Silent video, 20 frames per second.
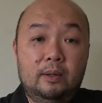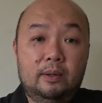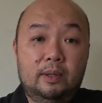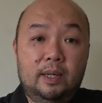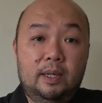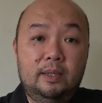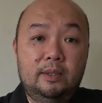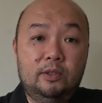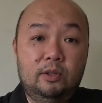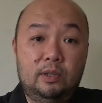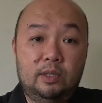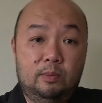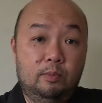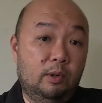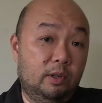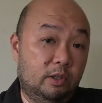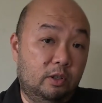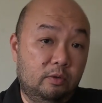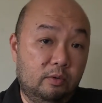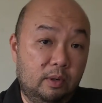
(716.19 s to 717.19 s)
Okay, so it's
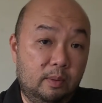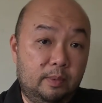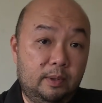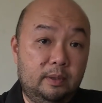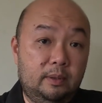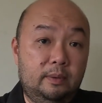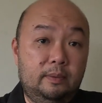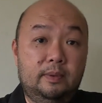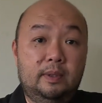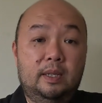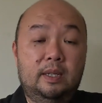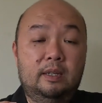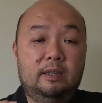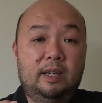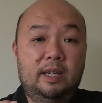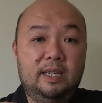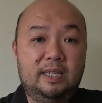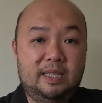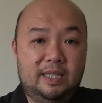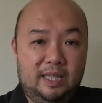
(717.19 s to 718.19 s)
more durable.
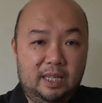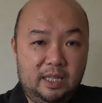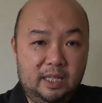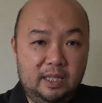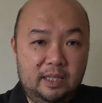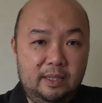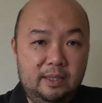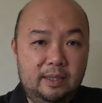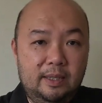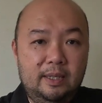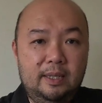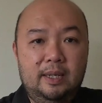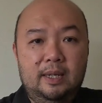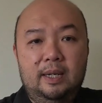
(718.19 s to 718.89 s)
Okay, it's thicker